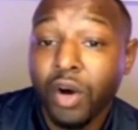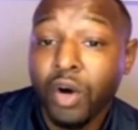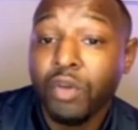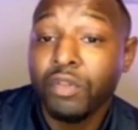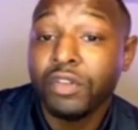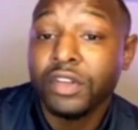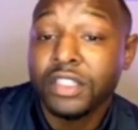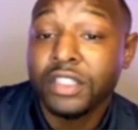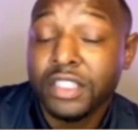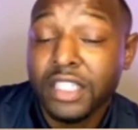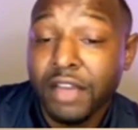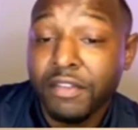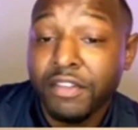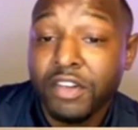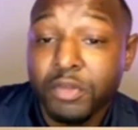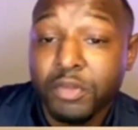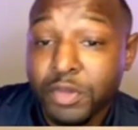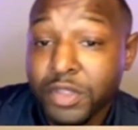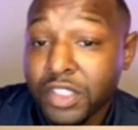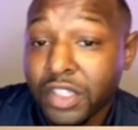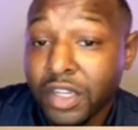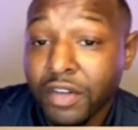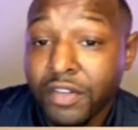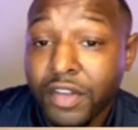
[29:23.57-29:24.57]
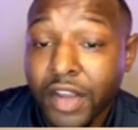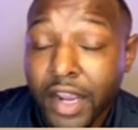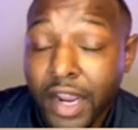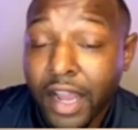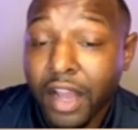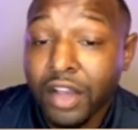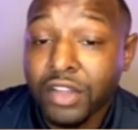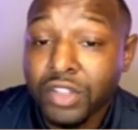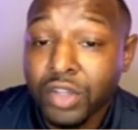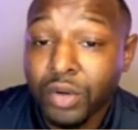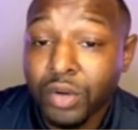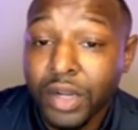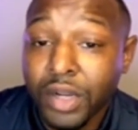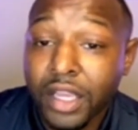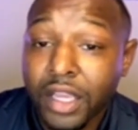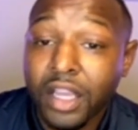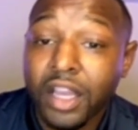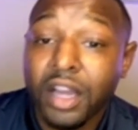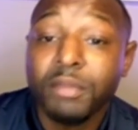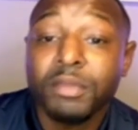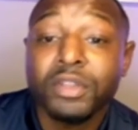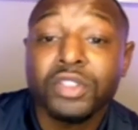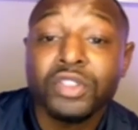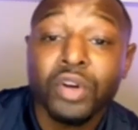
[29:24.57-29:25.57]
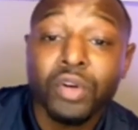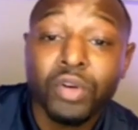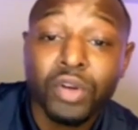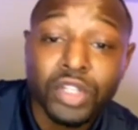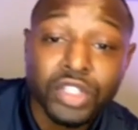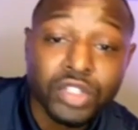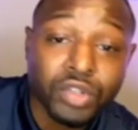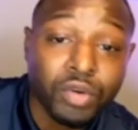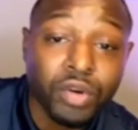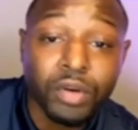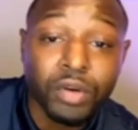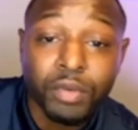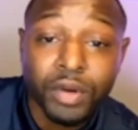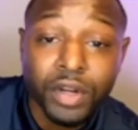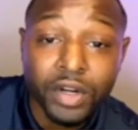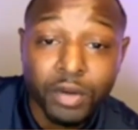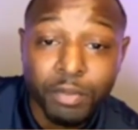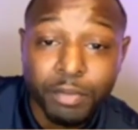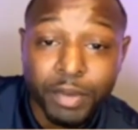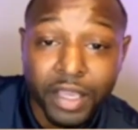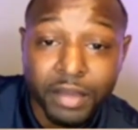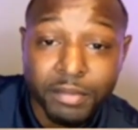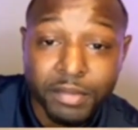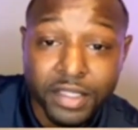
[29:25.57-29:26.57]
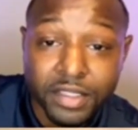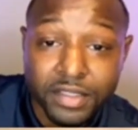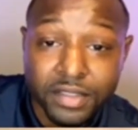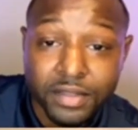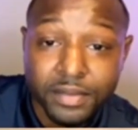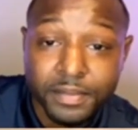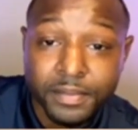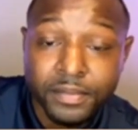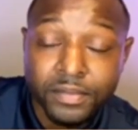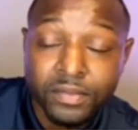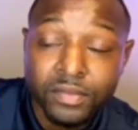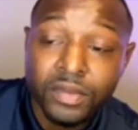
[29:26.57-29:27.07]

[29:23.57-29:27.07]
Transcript: over 70% of your household income is going toward rental payments.